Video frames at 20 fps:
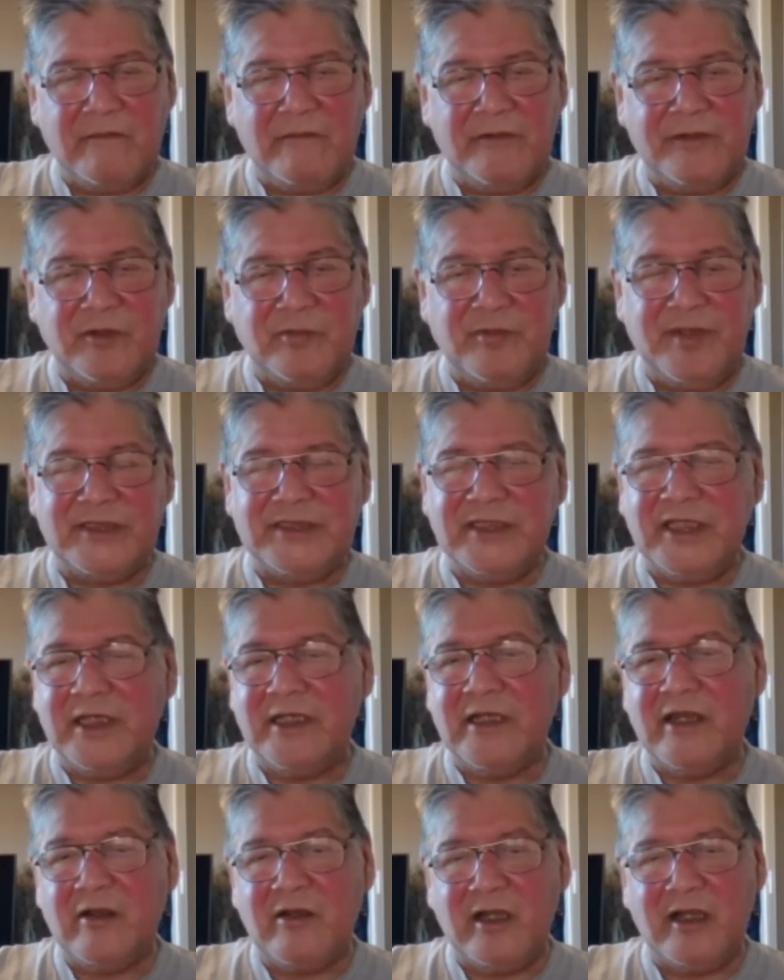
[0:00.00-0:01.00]
We're too busy
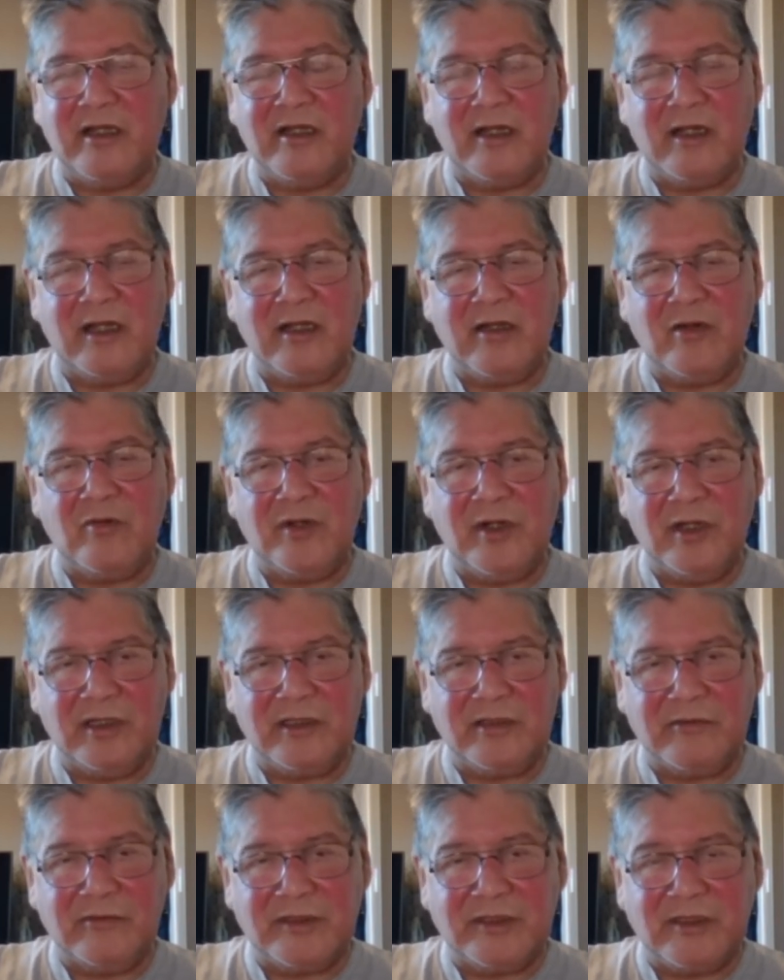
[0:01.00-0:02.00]
in our, in our little
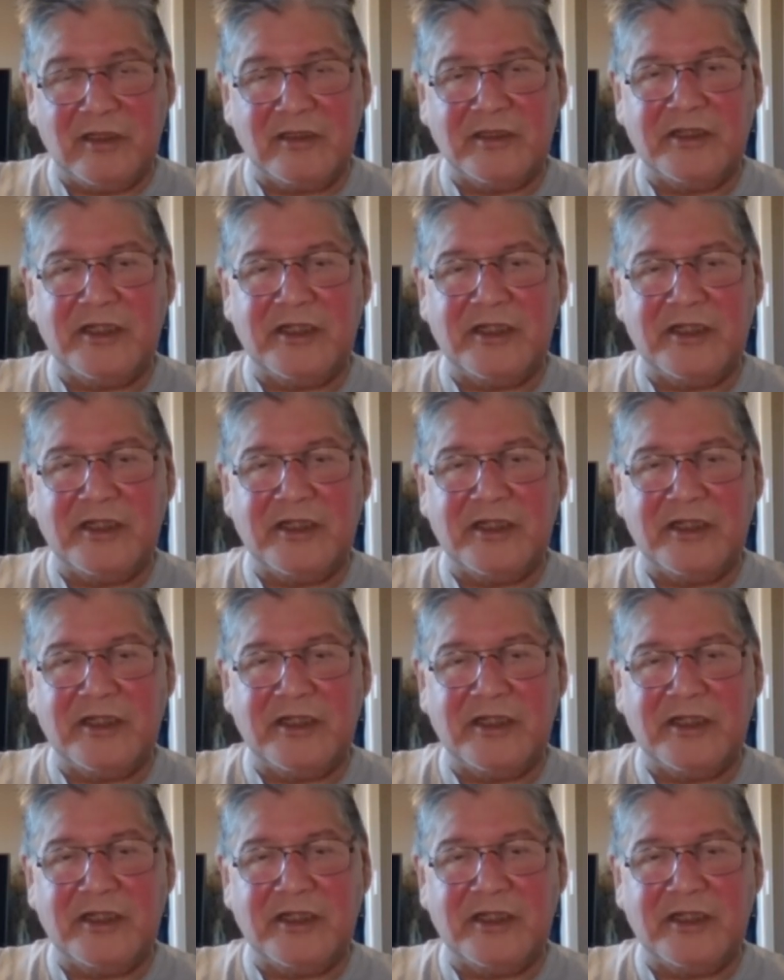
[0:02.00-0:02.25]
world with all the